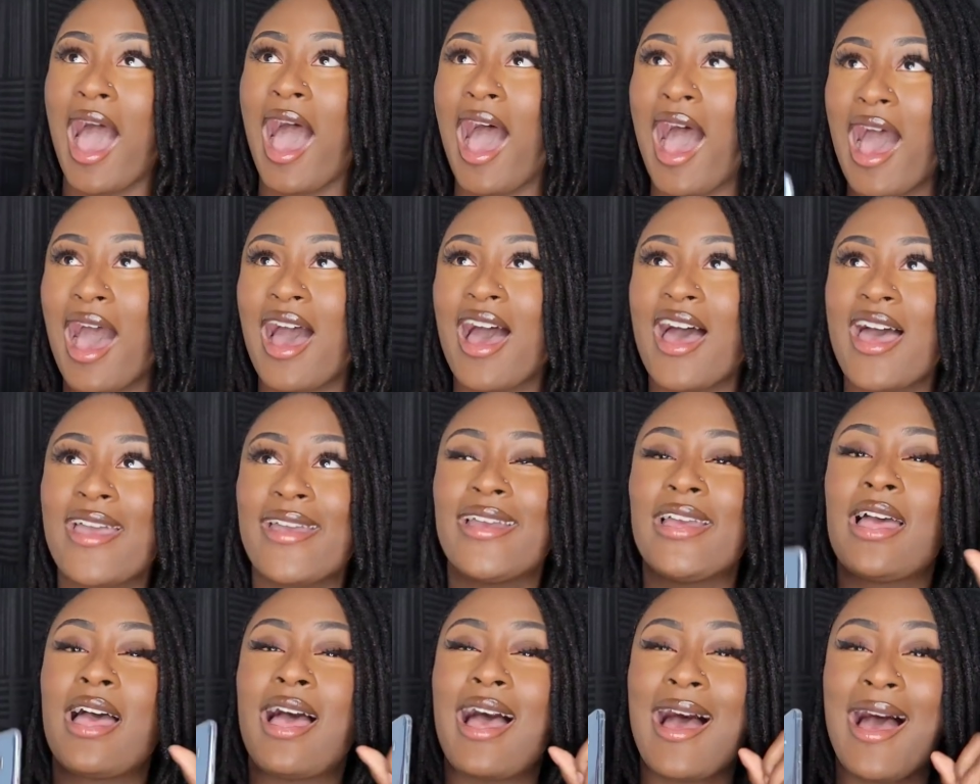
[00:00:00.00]

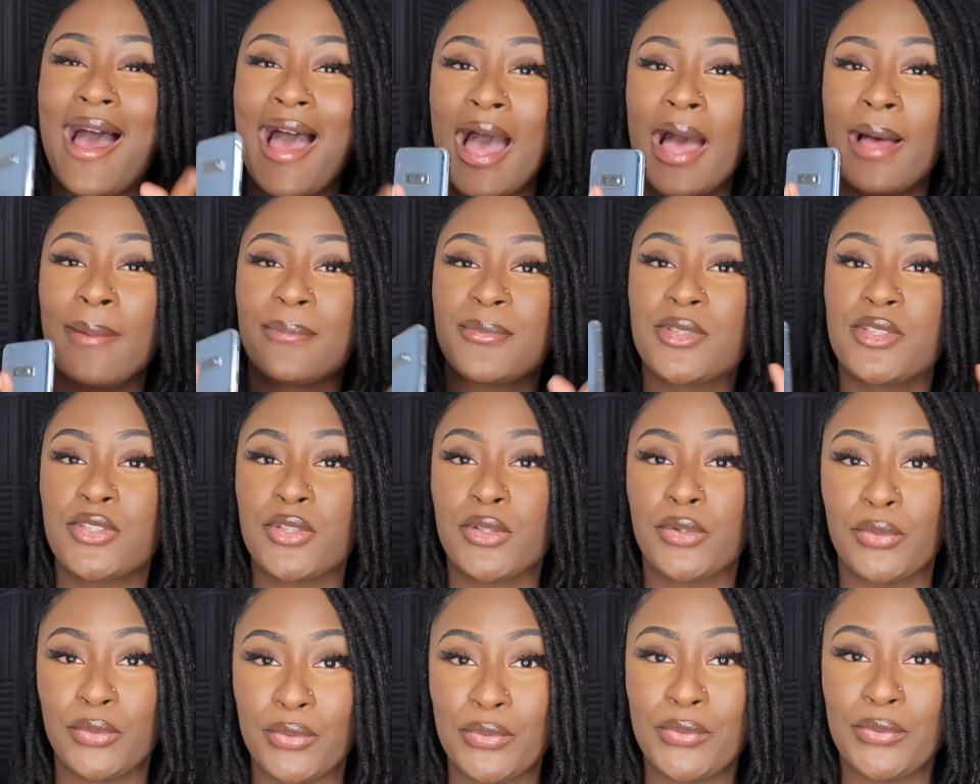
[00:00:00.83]
I
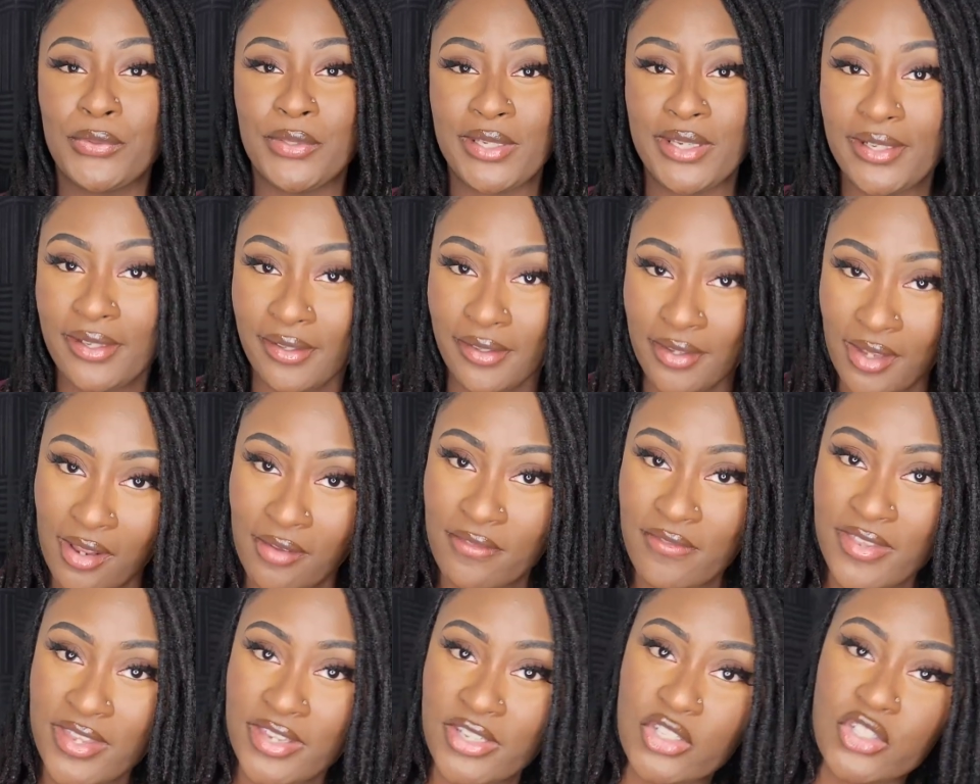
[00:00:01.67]
absolutely
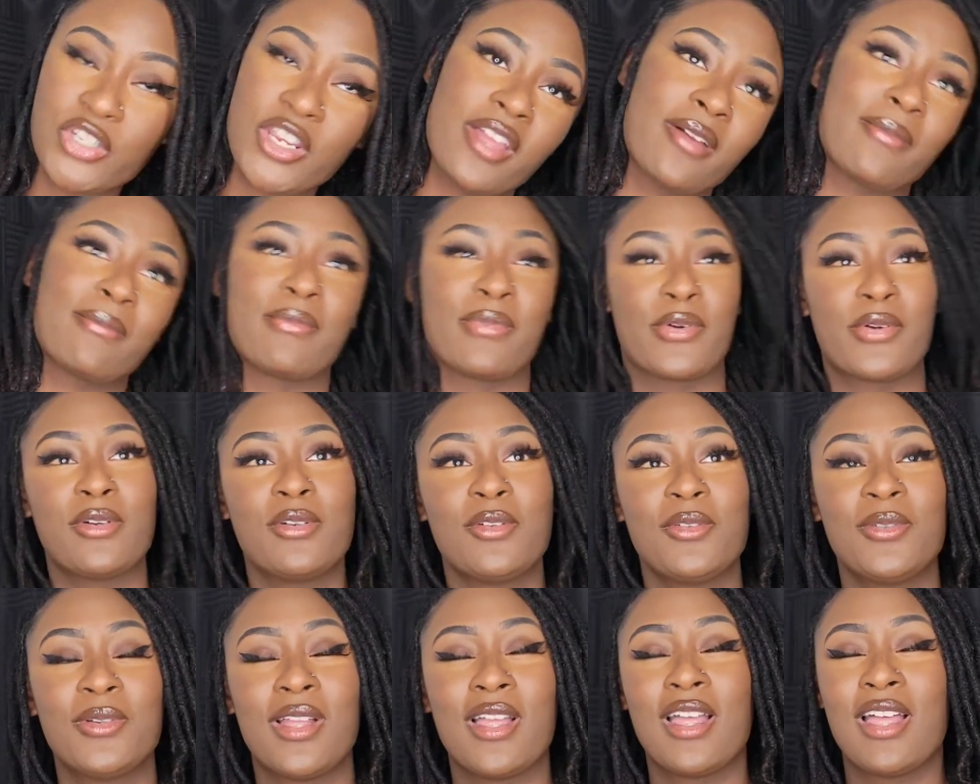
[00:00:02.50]
love this
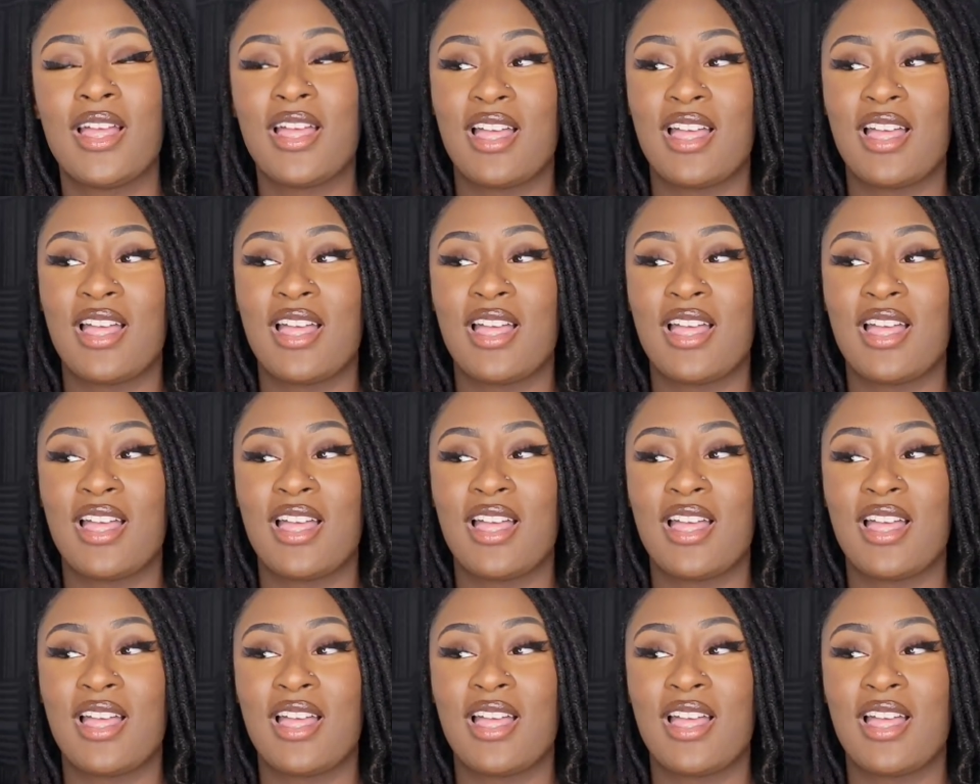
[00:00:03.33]
shampoo.